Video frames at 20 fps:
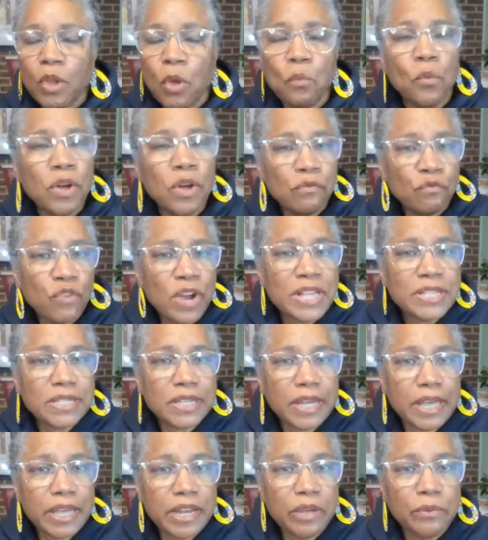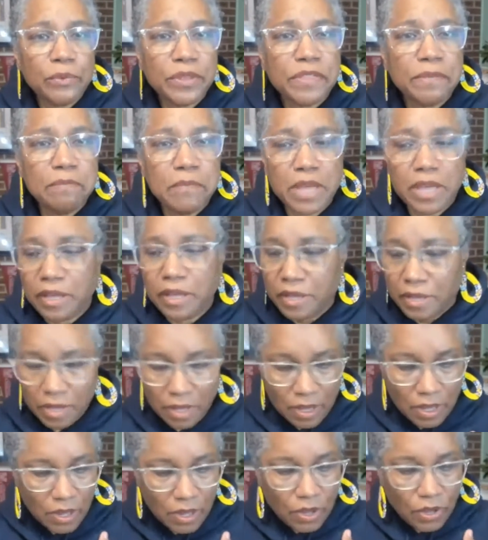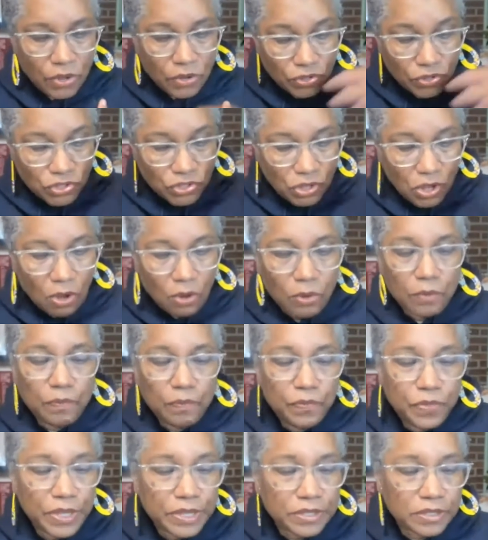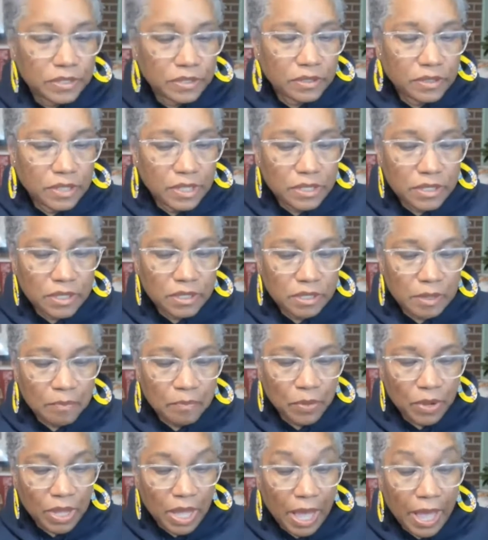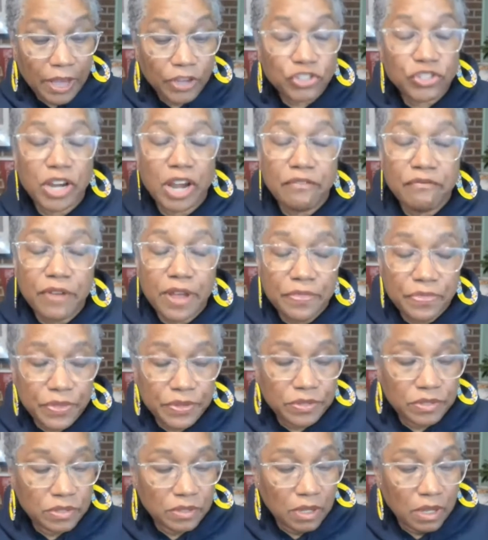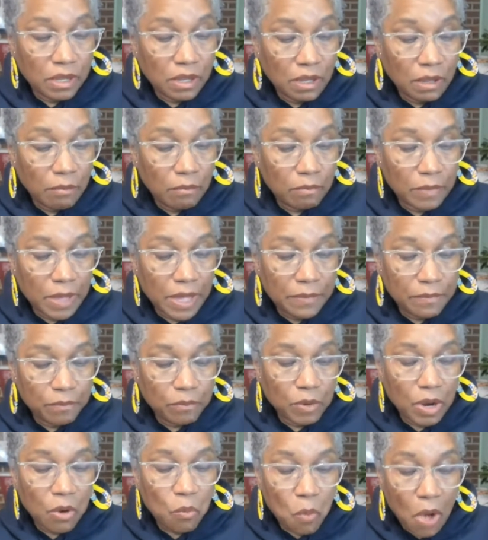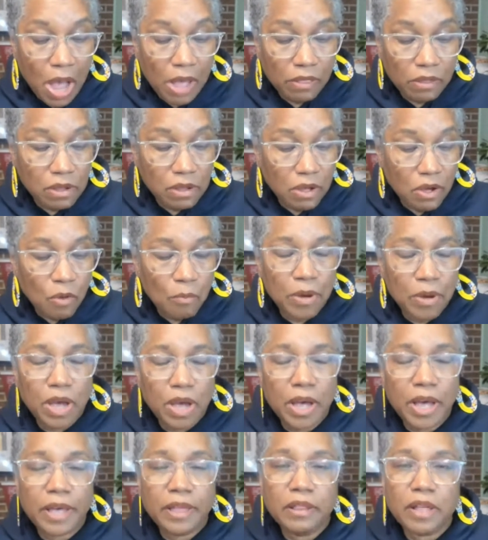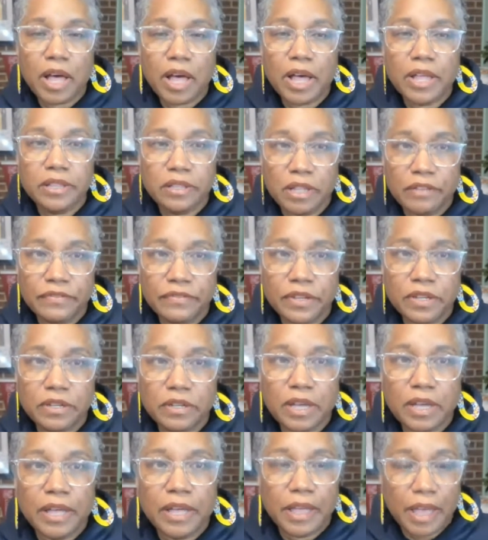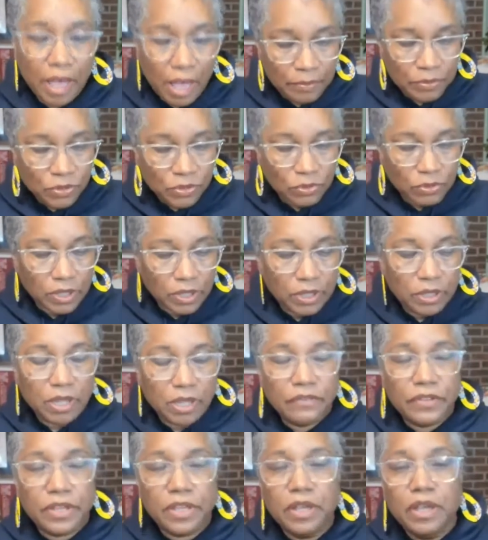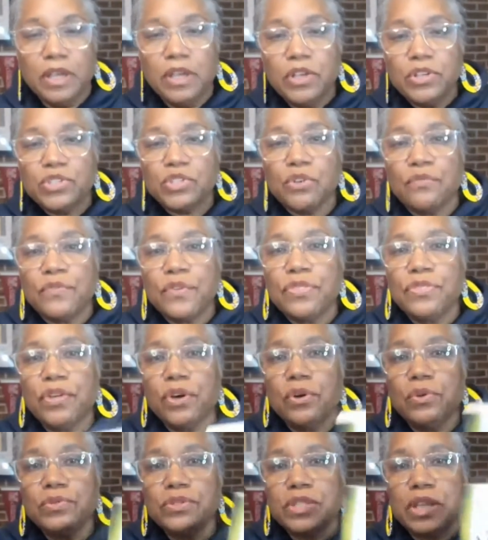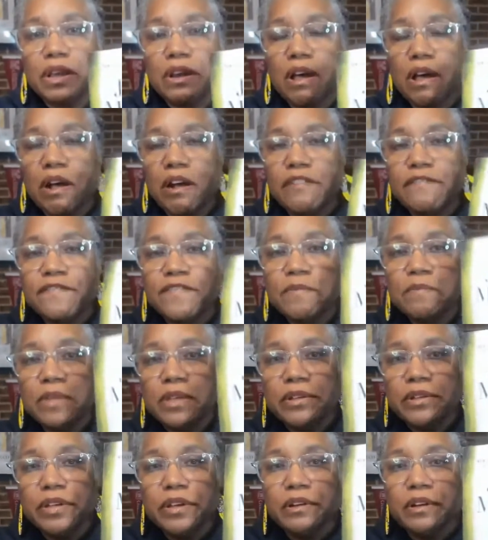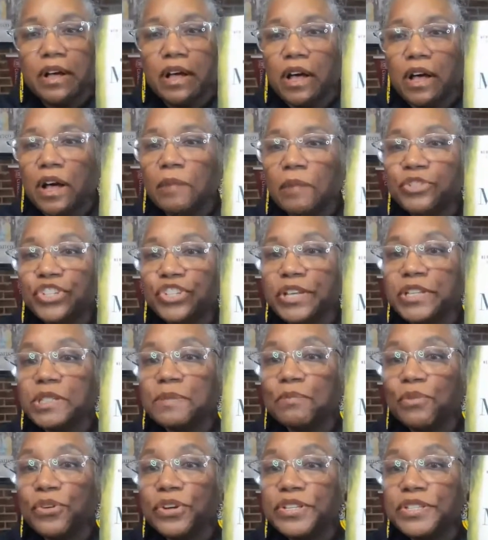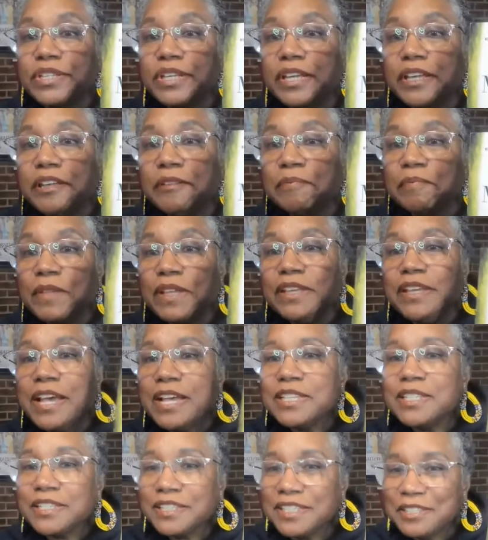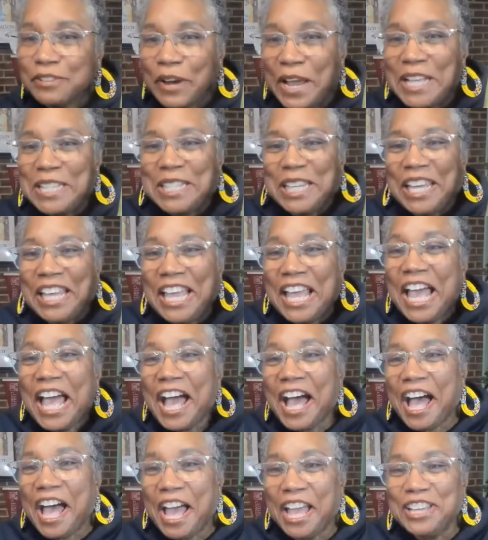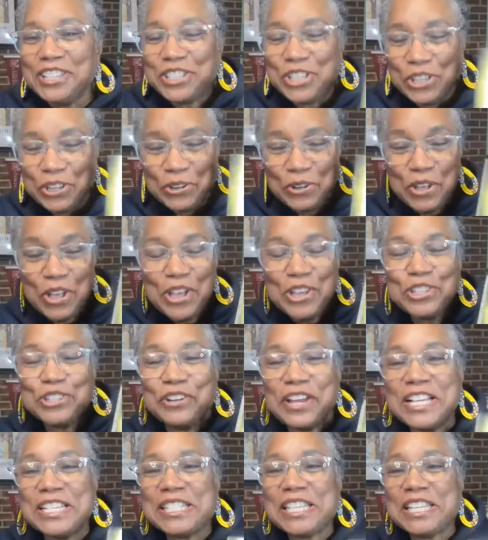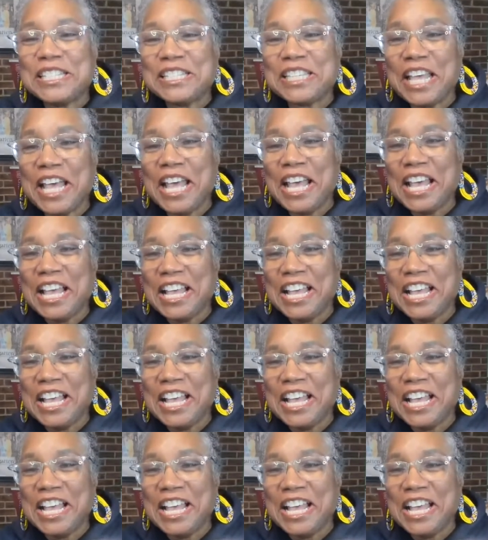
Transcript: what resonated with me. So this is a book. I read this a while ago, but I love it. I absolutely love it. So for those that aren't familiar, Just Mercy. Yes, Tracy, I do. Tracy said,